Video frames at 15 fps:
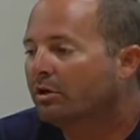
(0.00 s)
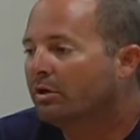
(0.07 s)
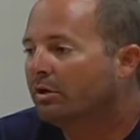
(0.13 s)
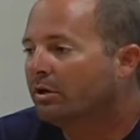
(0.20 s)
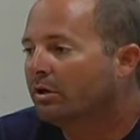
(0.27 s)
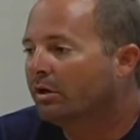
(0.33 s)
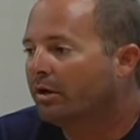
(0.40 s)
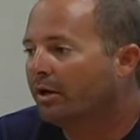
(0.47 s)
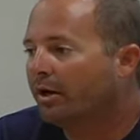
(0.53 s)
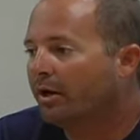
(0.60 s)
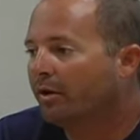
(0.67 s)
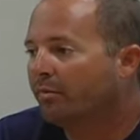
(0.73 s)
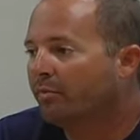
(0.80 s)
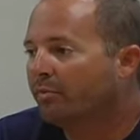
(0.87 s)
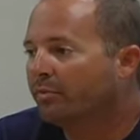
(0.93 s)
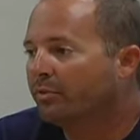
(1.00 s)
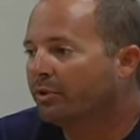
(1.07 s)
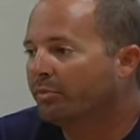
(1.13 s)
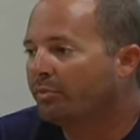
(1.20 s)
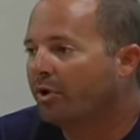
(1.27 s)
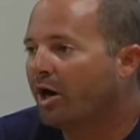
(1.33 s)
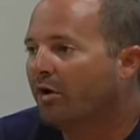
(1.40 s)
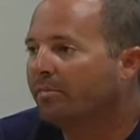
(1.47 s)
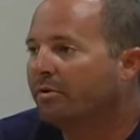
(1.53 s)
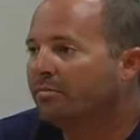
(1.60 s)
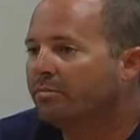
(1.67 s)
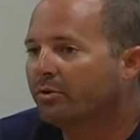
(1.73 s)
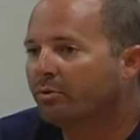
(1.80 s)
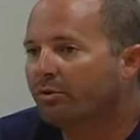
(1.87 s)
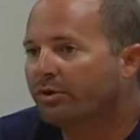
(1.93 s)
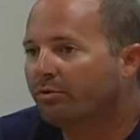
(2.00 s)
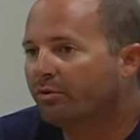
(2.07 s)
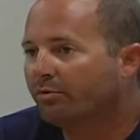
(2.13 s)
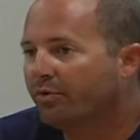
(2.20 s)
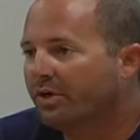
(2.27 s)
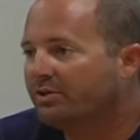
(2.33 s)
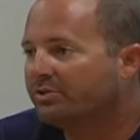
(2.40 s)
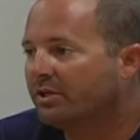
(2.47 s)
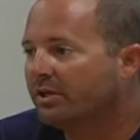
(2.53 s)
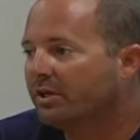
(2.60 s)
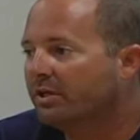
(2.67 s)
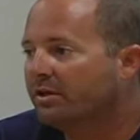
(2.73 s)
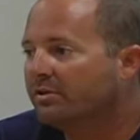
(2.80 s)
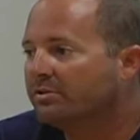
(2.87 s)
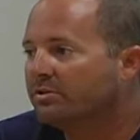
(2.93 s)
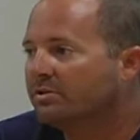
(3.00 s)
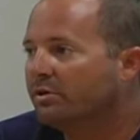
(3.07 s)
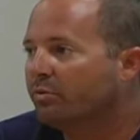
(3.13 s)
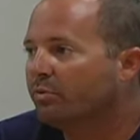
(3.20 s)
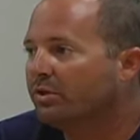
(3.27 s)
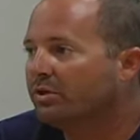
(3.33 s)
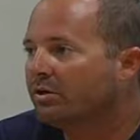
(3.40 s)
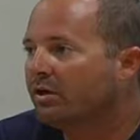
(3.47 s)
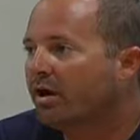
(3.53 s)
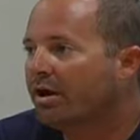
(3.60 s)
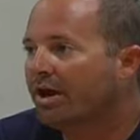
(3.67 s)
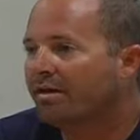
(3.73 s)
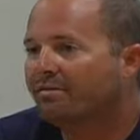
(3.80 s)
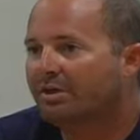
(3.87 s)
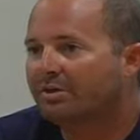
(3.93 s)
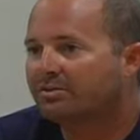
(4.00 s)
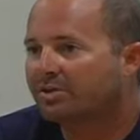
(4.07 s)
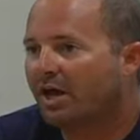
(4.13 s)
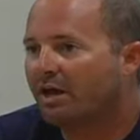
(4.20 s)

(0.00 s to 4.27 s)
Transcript: Upon arrival, Rose says the passengers, identified as Jennifer Bullard, Miriam